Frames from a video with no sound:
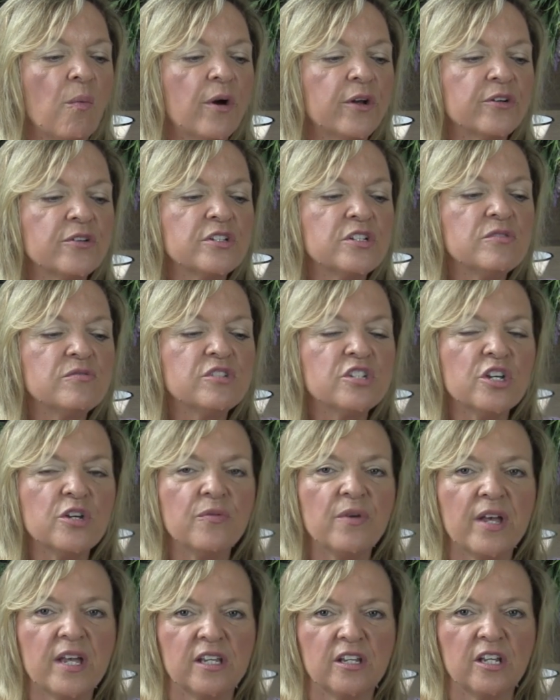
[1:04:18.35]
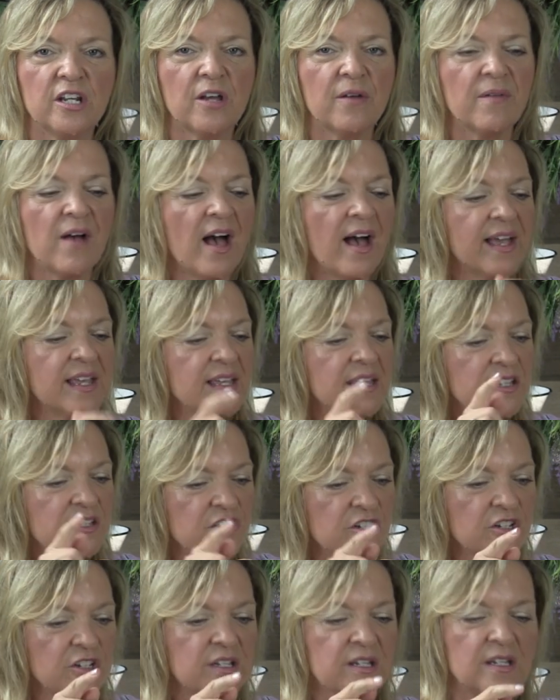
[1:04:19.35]
What are you doing? I
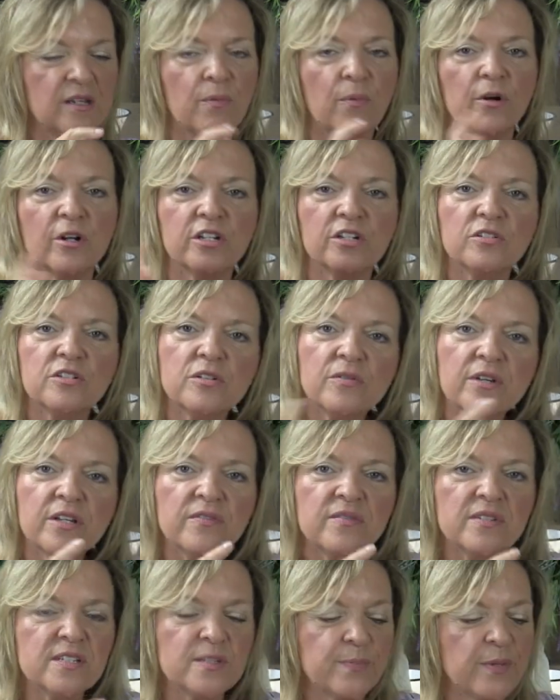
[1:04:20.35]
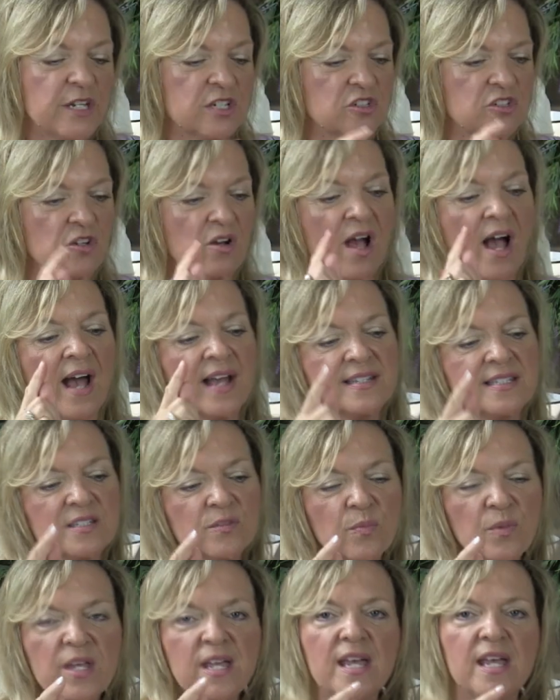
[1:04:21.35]
eat cookie. What are you doing in this picture? I
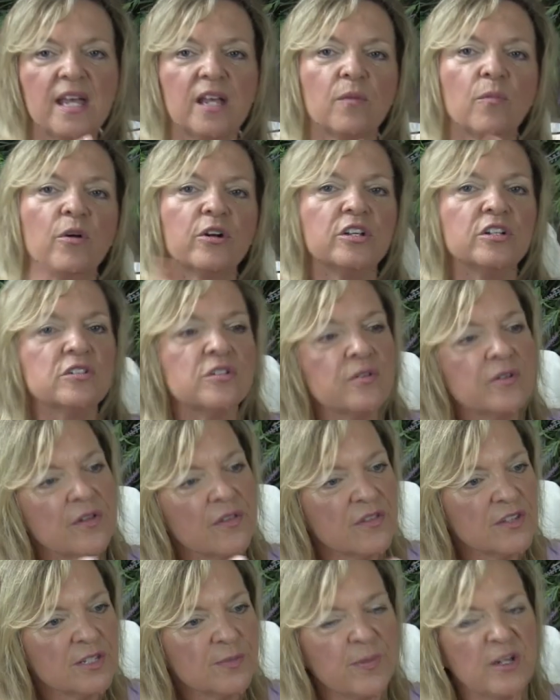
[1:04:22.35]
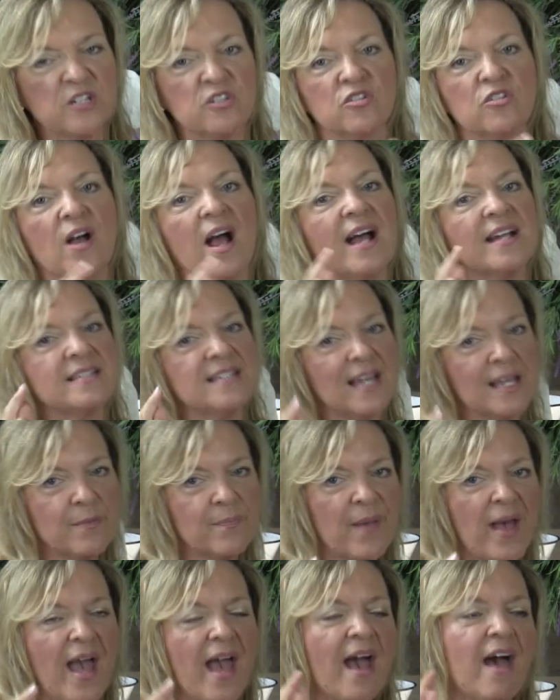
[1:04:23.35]
swing. What are you doing in this picture? I
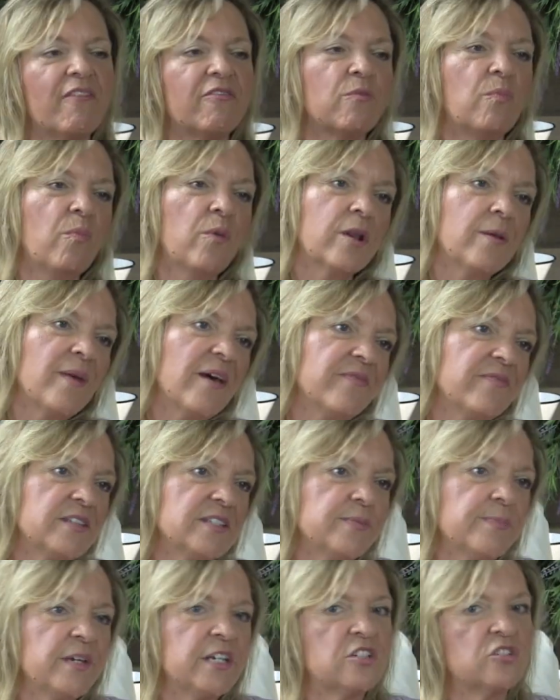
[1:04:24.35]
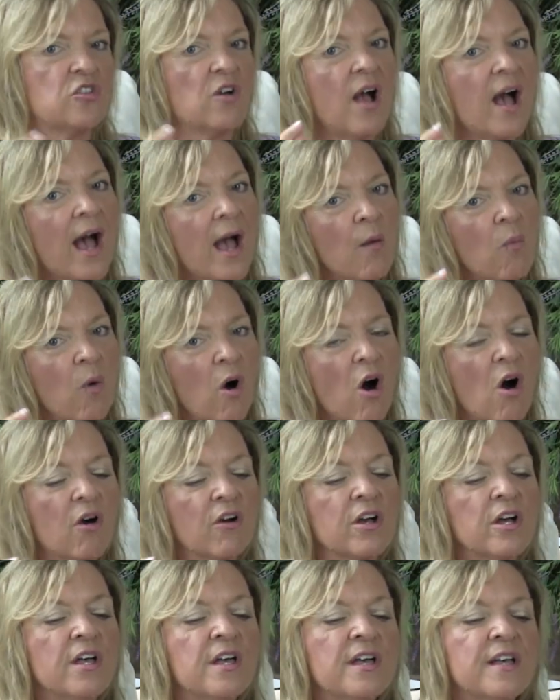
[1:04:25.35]
take bath. What about this picture? I
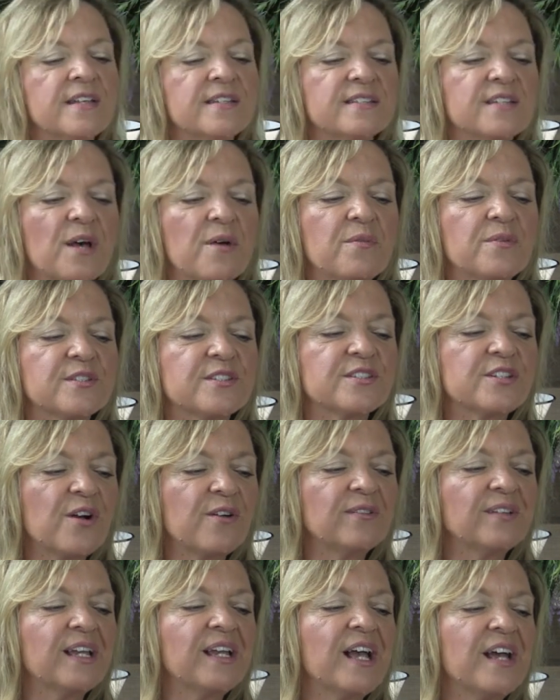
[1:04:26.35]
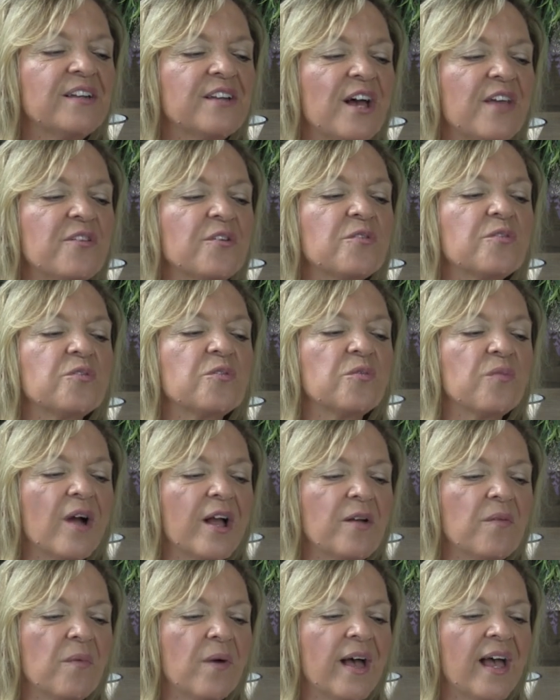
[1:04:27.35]
walk. So certainly another
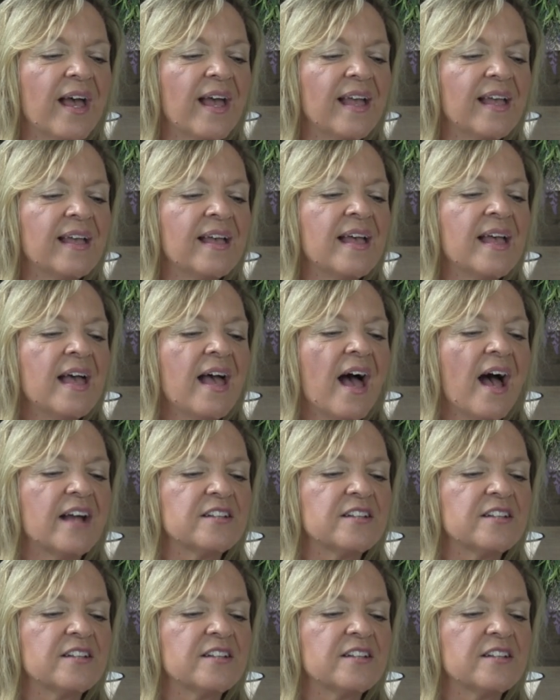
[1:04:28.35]
great way